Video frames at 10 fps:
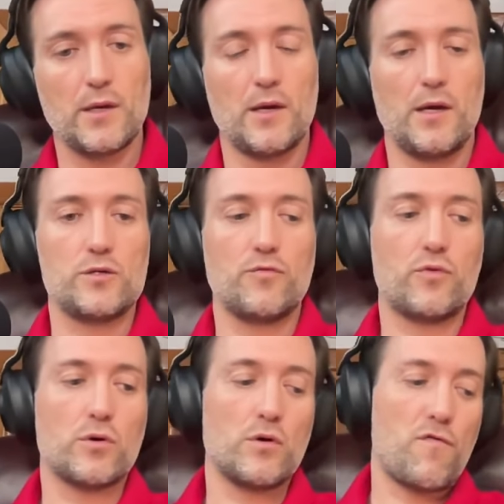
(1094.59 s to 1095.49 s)
And so
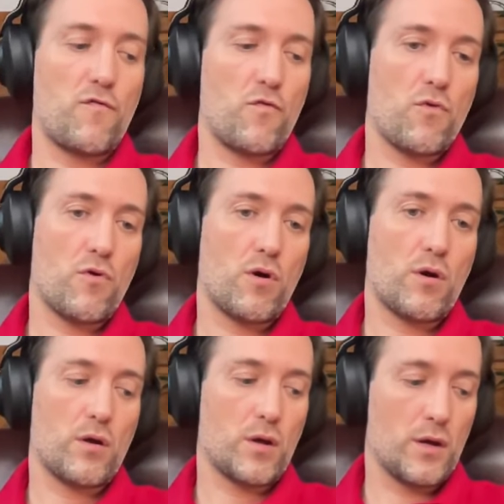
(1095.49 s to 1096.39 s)
for for
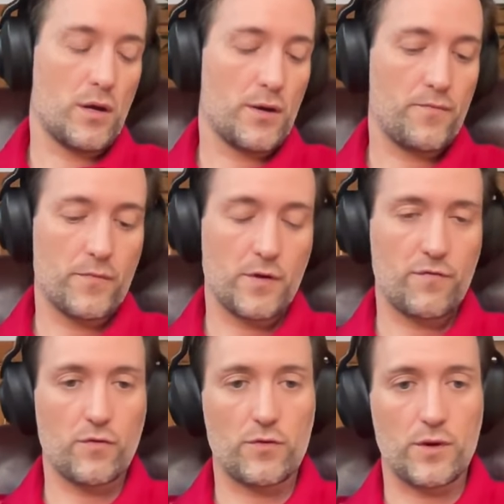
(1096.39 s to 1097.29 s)
um,
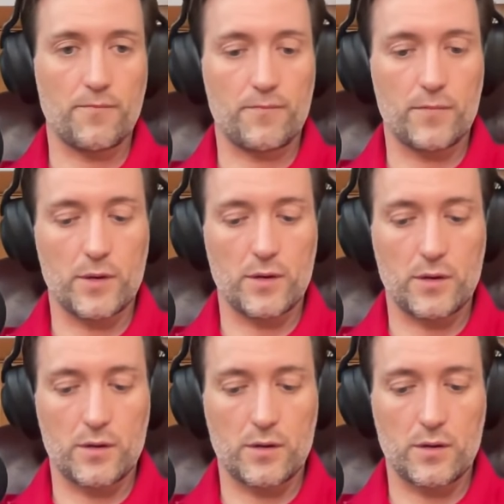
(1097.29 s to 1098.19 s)
for the
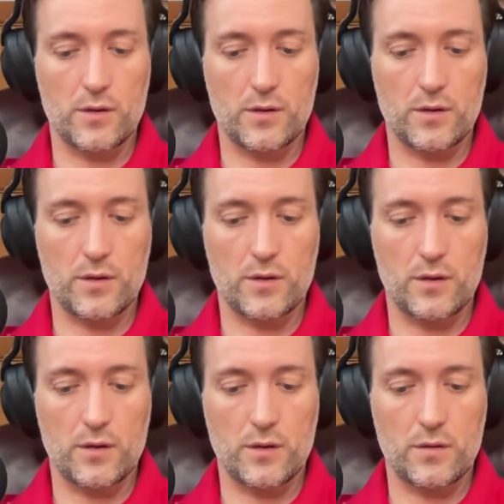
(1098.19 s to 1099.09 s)
uh,
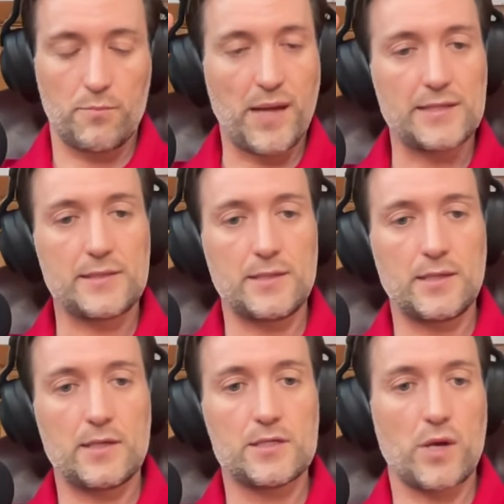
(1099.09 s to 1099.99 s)
Palestinian and
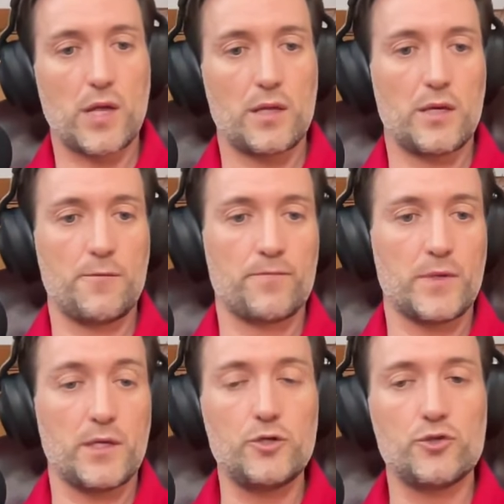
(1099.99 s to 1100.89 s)
Israeli
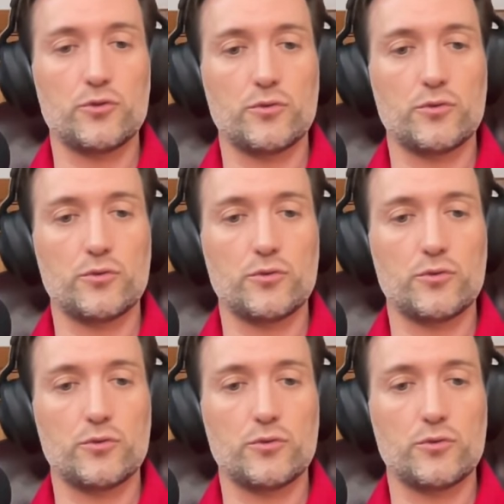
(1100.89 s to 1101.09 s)
issue,